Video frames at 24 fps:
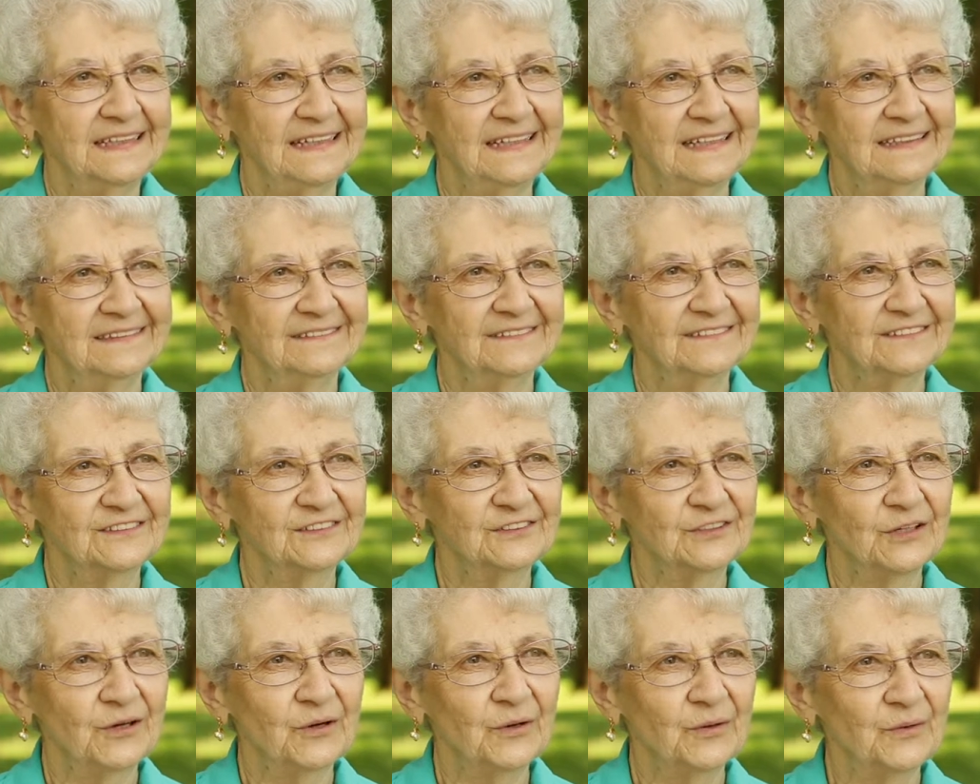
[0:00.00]
And
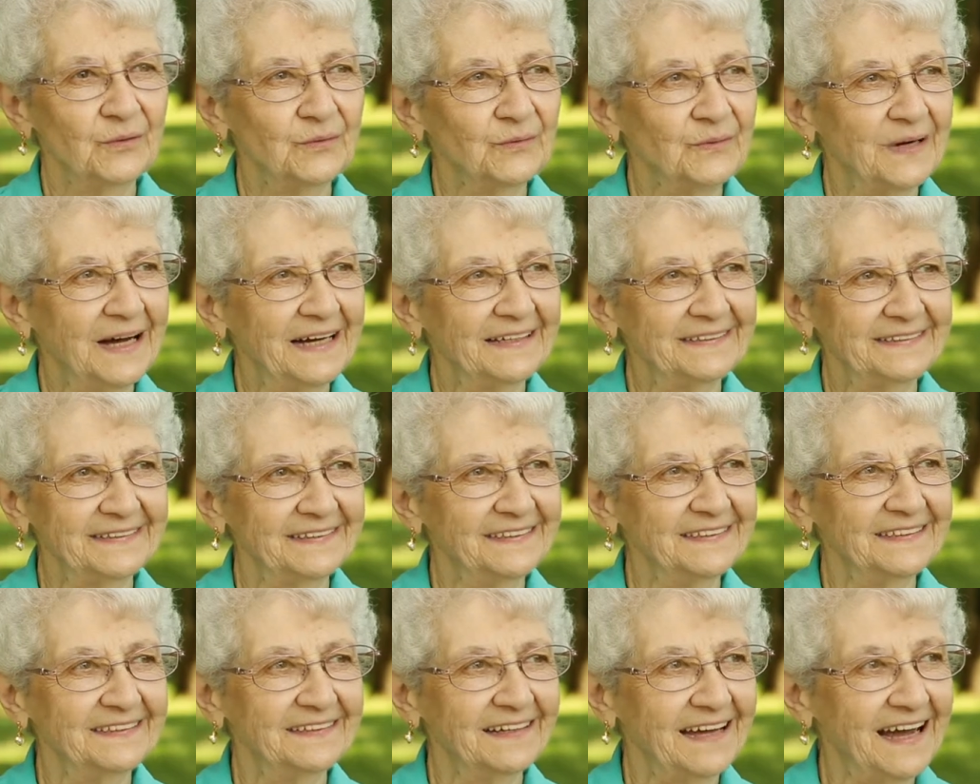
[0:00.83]
so I
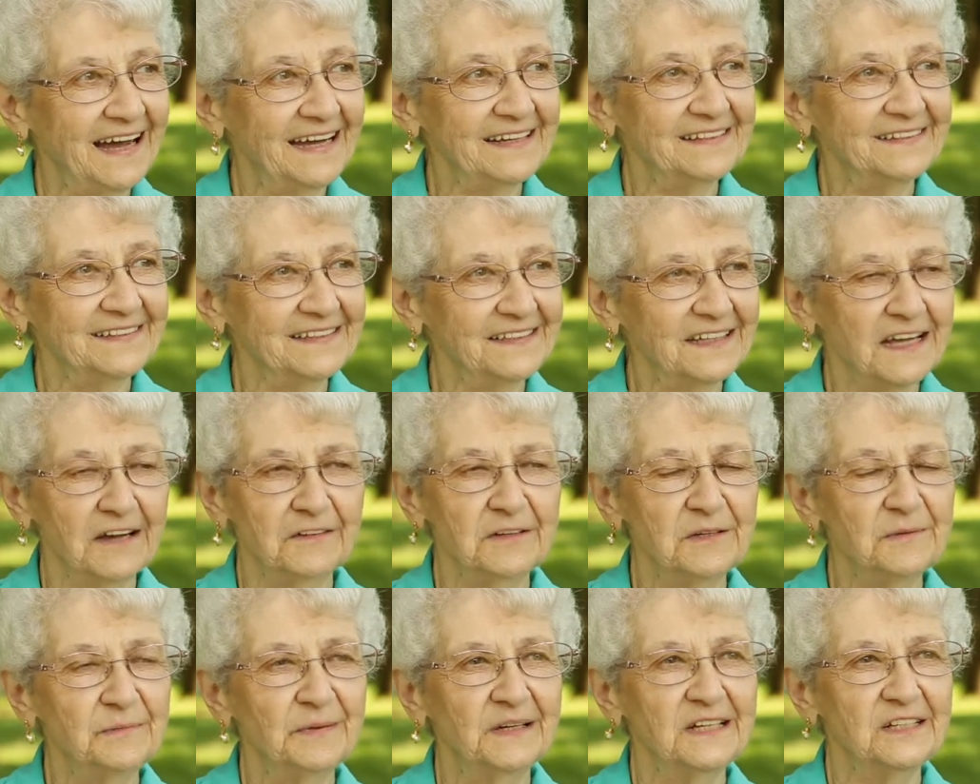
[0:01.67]
think
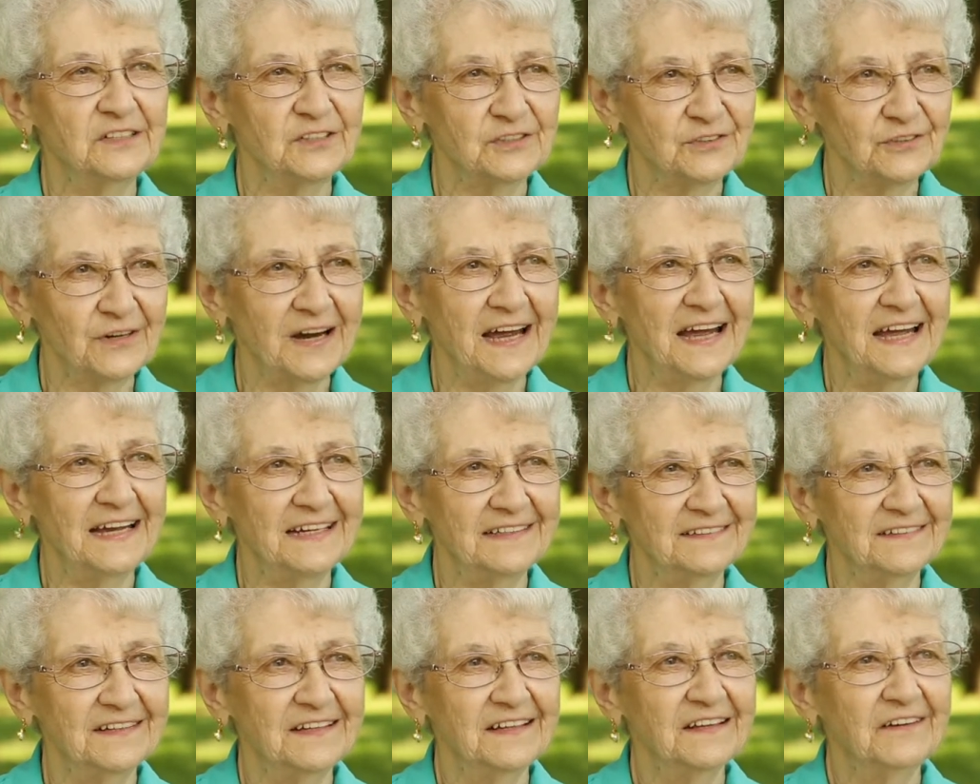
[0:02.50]
everybody's
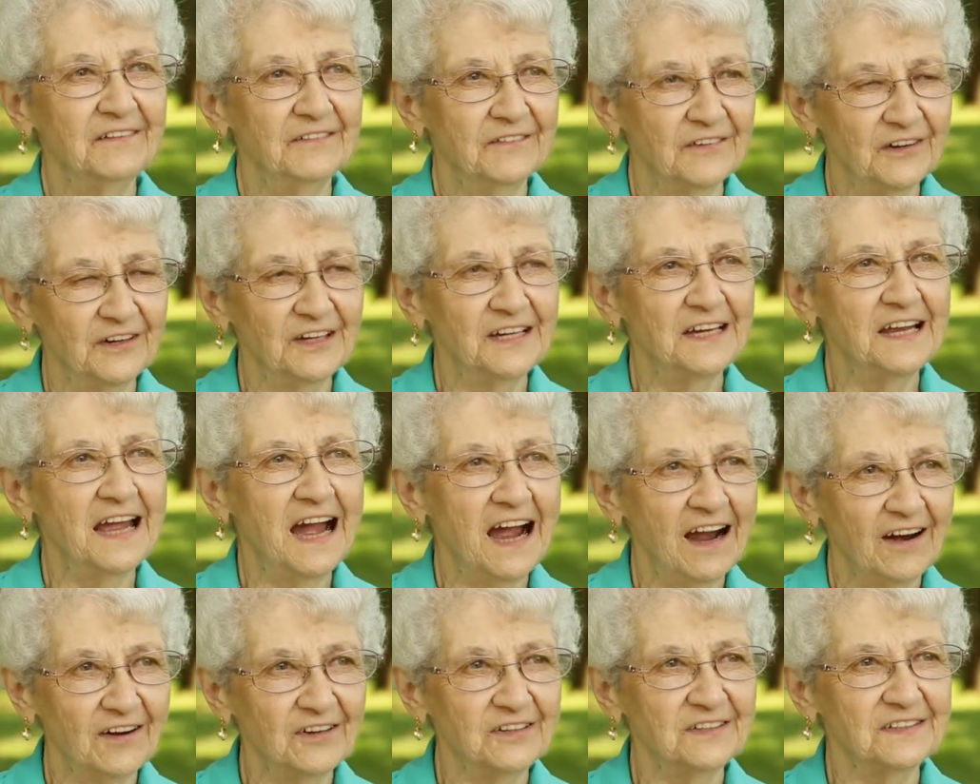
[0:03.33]
trying very
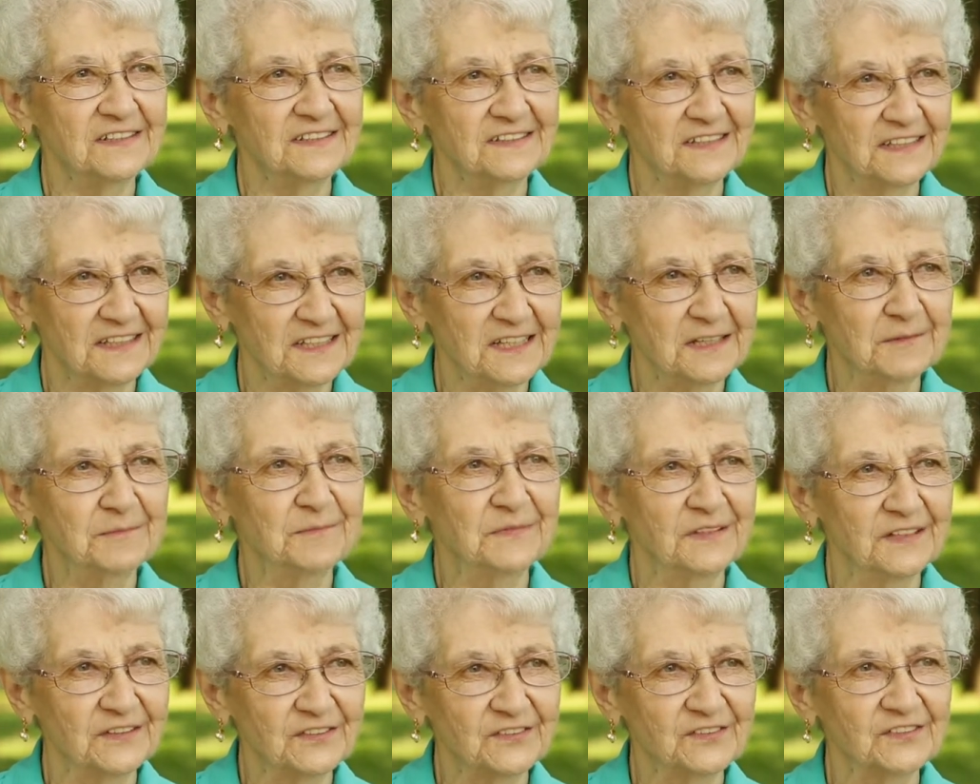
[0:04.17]
hard to keep
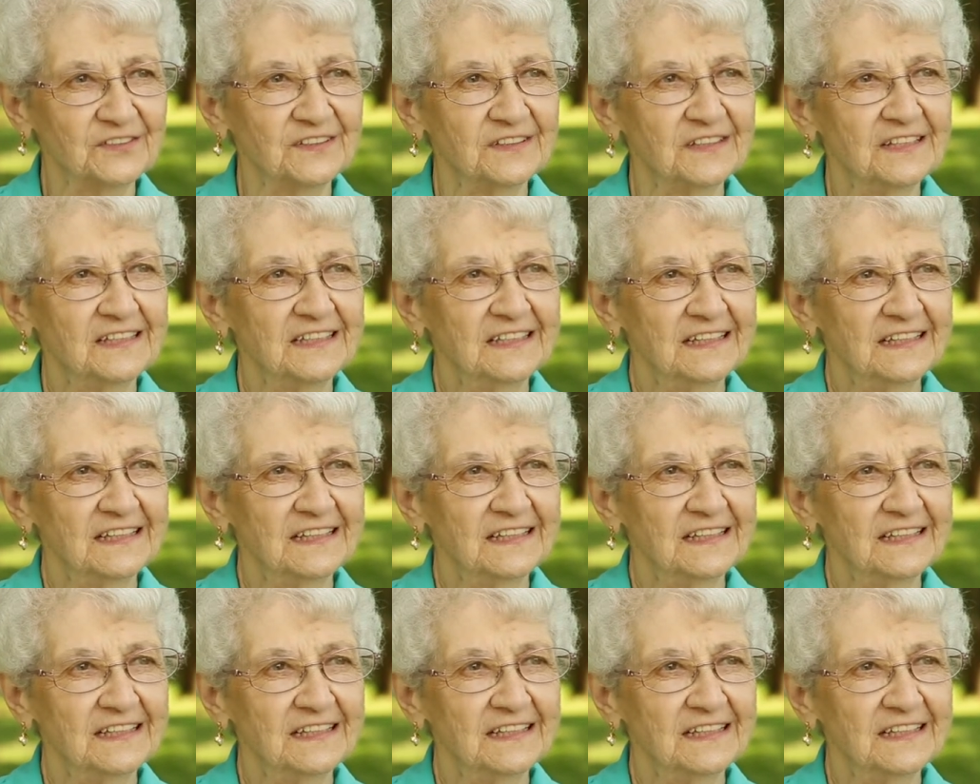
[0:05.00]
this